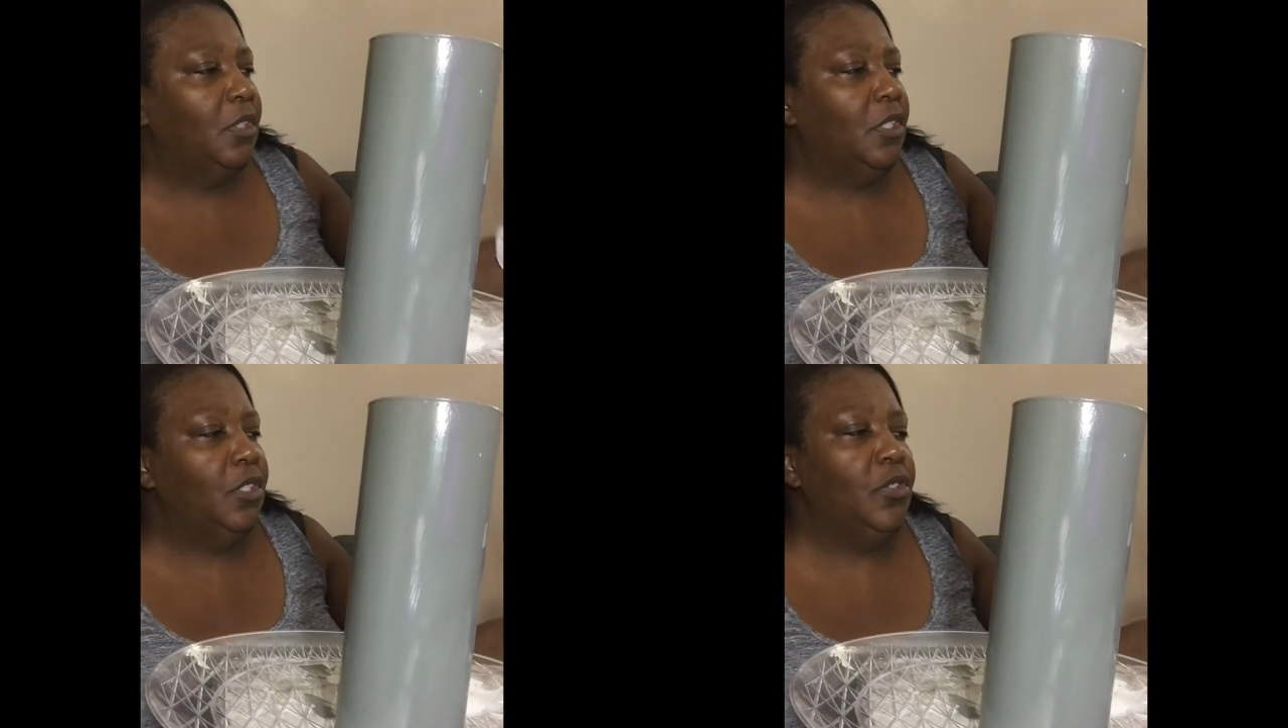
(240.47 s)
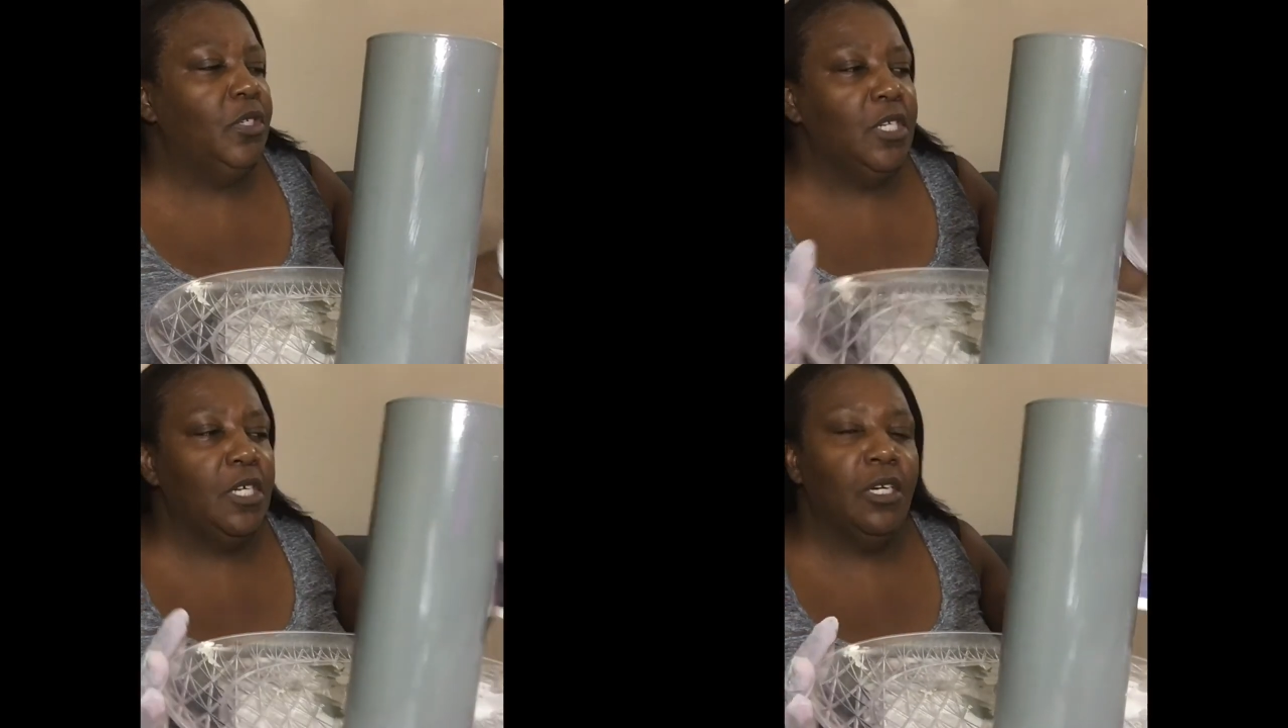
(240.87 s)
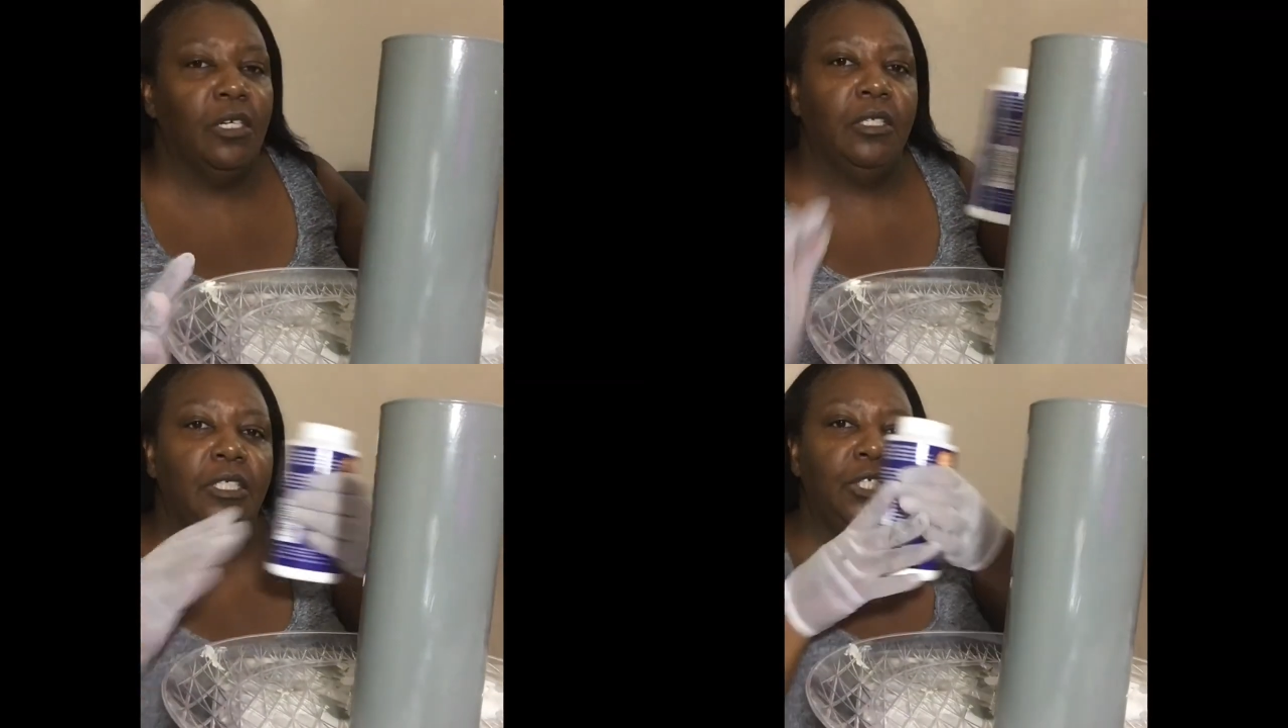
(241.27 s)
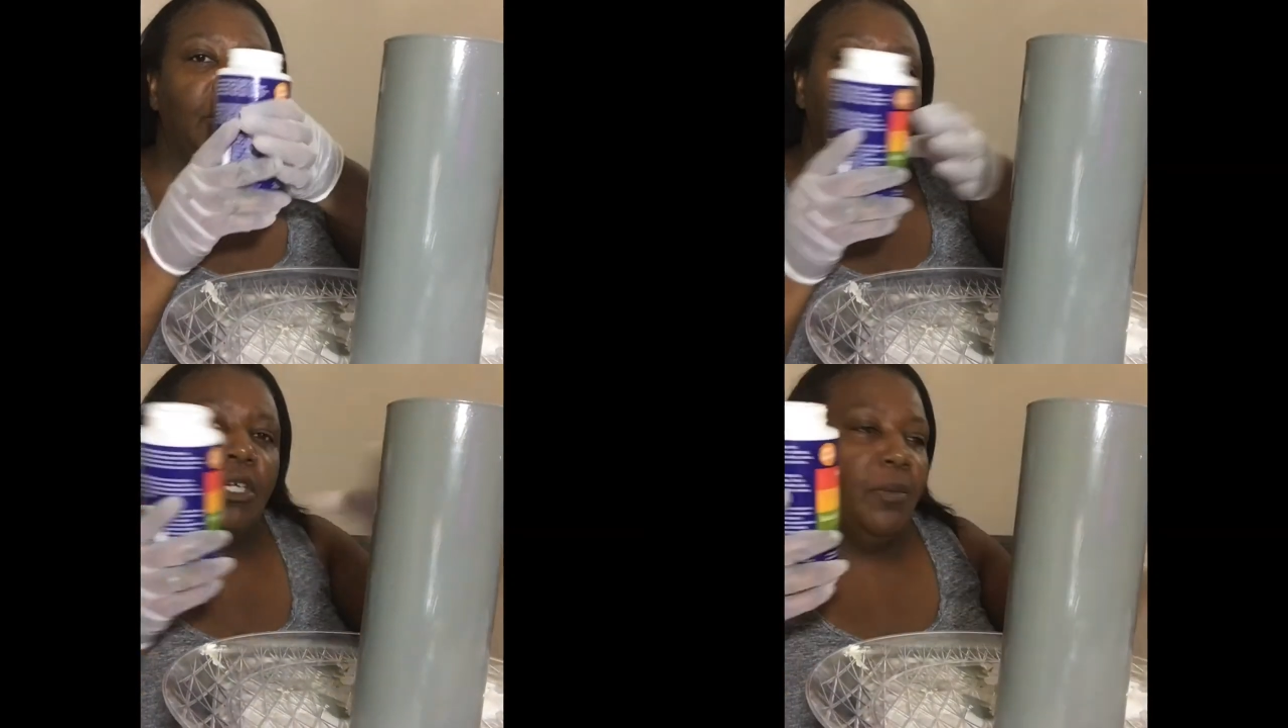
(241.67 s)
you just uh, need
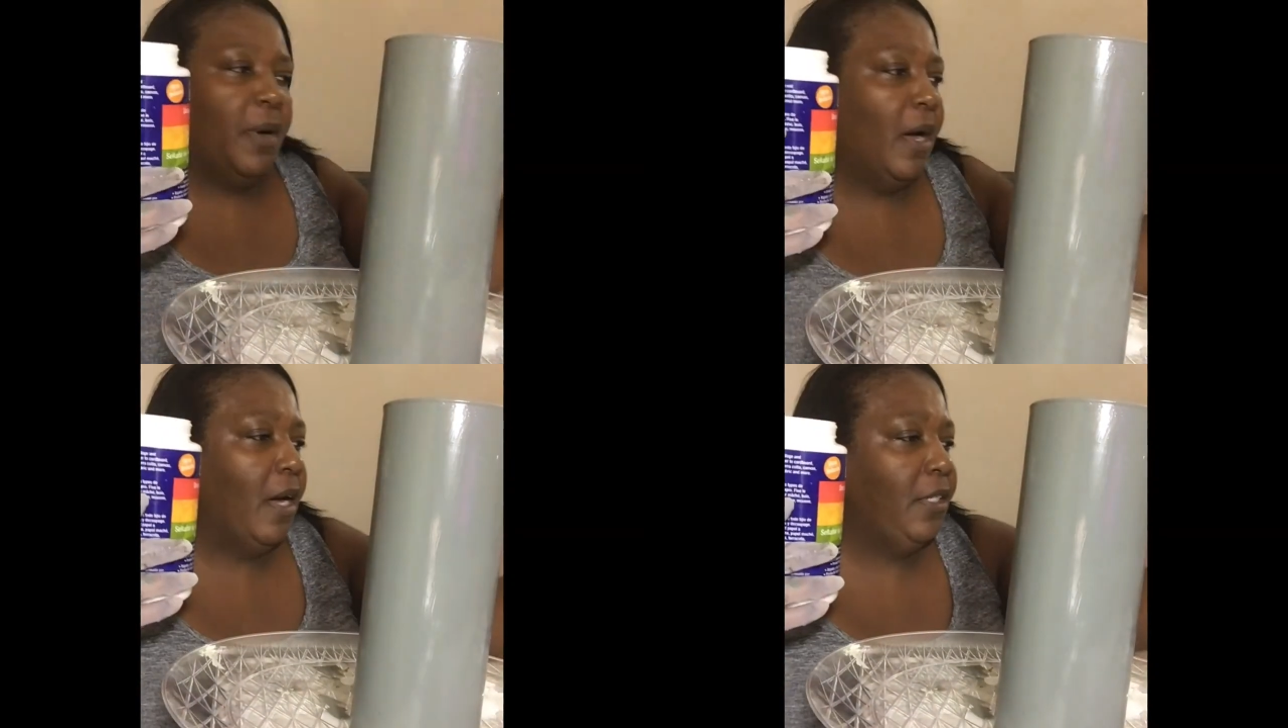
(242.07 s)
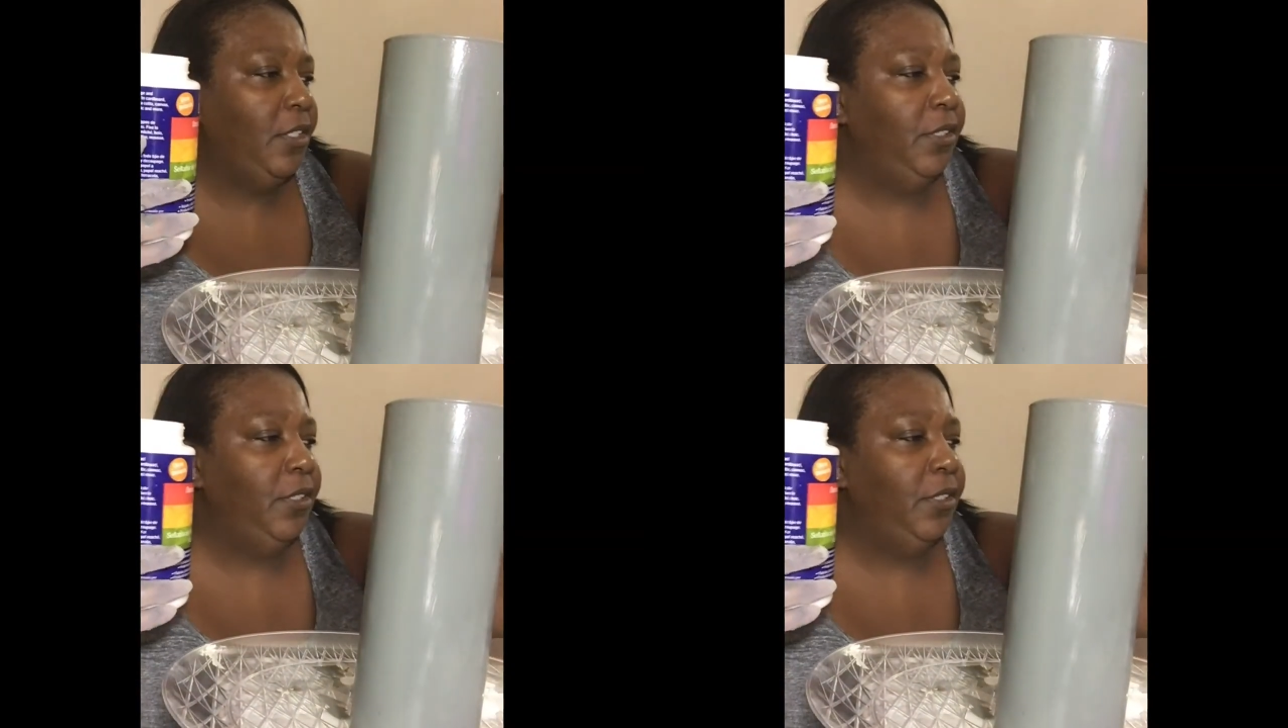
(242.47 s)
to decoupage.